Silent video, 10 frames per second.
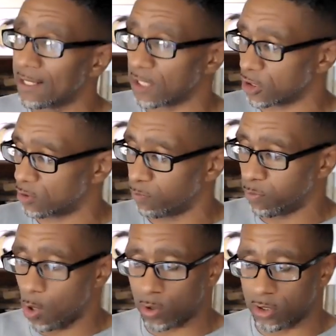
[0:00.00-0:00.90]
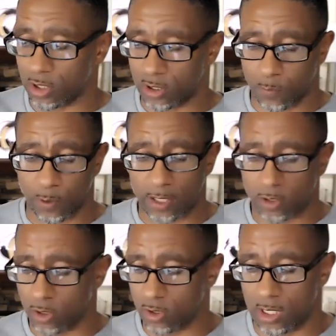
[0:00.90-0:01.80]
There's brokers, there's
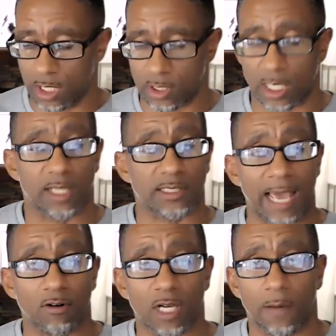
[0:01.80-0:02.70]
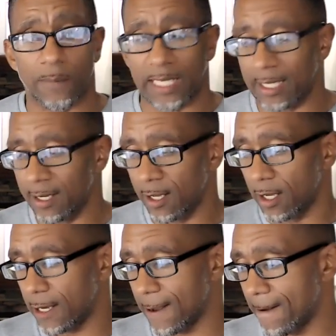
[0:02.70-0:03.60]
appraisers, there's a title company,
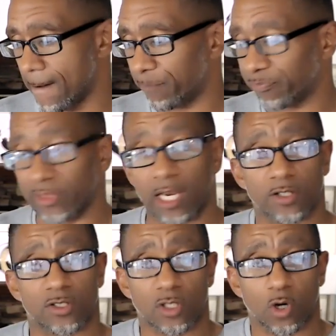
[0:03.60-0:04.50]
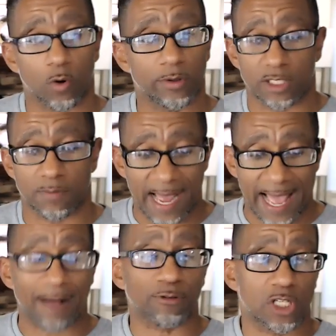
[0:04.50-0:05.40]
um, there's there's my
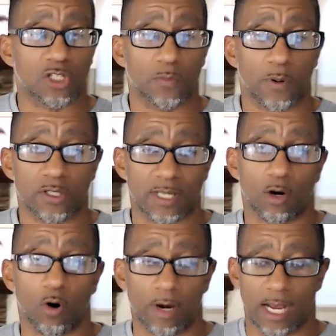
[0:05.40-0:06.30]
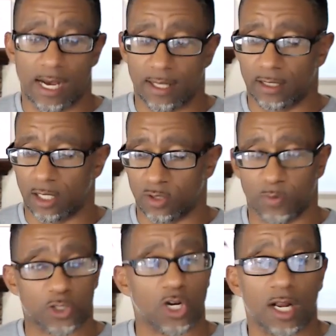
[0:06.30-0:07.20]
acquisition person, the Corian, there's
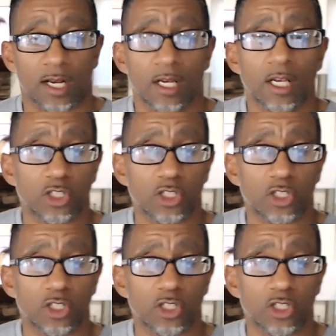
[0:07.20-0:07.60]
Rashana.